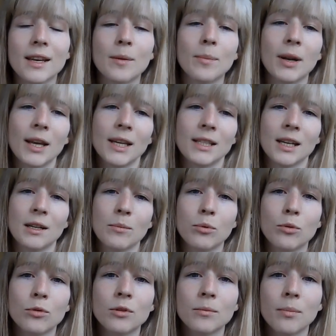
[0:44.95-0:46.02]
it played an
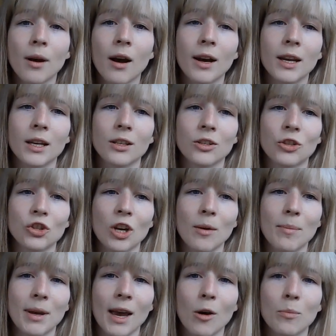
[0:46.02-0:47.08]
important part in
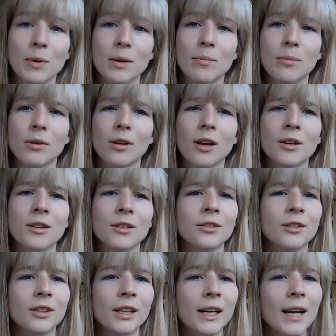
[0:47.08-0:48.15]
shaping how people
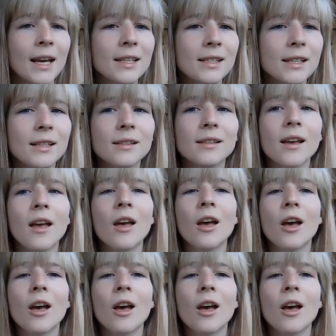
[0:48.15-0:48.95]
understood the classics,